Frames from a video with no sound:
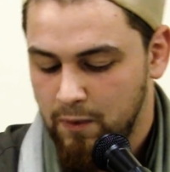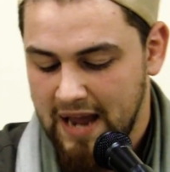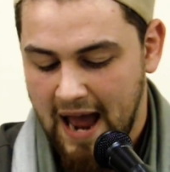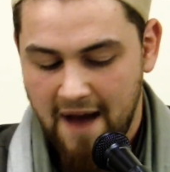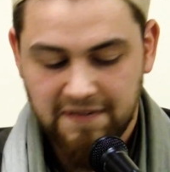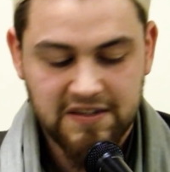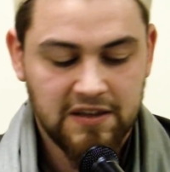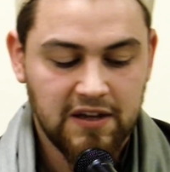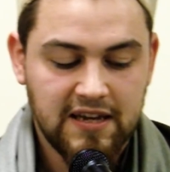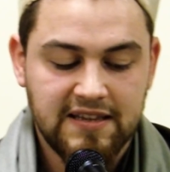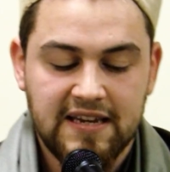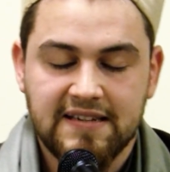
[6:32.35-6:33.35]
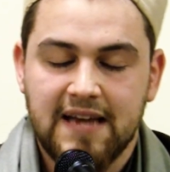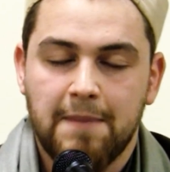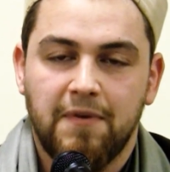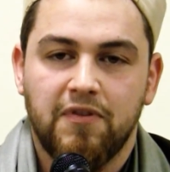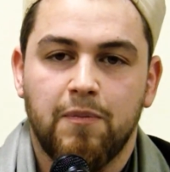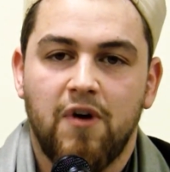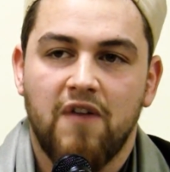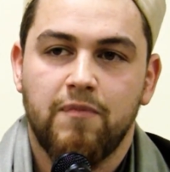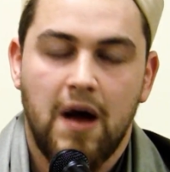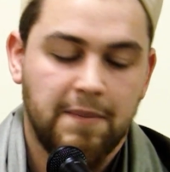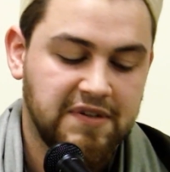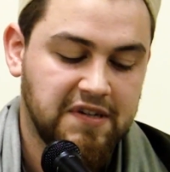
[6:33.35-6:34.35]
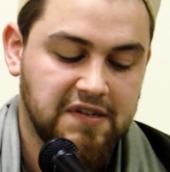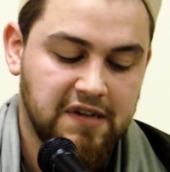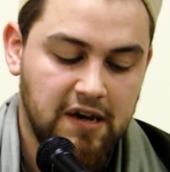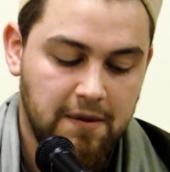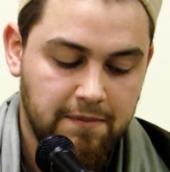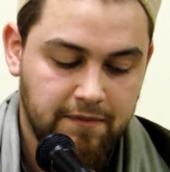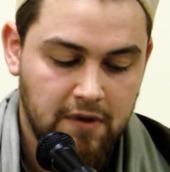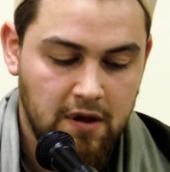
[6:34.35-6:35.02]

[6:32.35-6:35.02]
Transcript: we have to look at the example of the Prophet Muhammad sallallahu alaihi wasallam.